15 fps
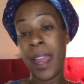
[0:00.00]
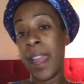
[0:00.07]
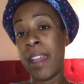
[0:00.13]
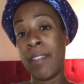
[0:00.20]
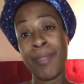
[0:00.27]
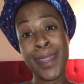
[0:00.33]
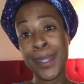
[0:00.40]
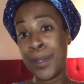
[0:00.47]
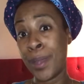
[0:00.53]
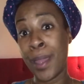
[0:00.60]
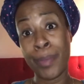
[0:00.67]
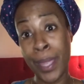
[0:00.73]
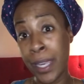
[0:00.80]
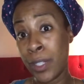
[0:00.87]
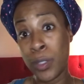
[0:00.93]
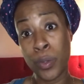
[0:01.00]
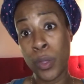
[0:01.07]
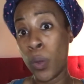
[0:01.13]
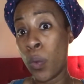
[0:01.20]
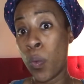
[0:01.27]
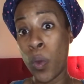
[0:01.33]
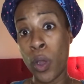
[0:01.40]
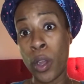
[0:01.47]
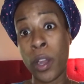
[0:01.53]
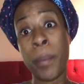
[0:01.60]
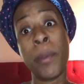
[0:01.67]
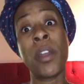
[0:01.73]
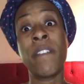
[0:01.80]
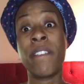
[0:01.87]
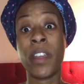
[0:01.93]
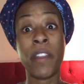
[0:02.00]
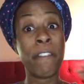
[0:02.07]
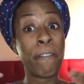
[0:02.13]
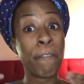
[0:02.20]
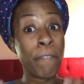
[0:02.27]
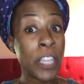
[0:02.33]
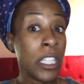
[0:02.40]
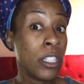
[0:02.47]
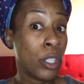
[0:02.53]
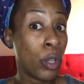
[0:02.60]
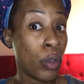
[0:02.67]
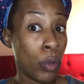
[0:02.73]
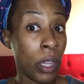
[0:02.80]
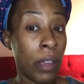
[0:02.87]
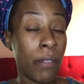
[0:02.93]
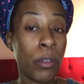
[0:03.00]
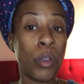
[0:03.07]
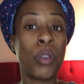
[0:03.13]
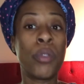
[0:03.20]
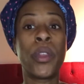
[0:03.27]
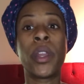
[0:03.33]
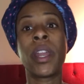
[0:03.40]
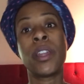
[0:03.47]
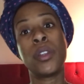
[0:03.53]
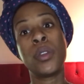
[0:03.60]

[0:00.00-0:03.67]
and they do the work on a very physical level. They're not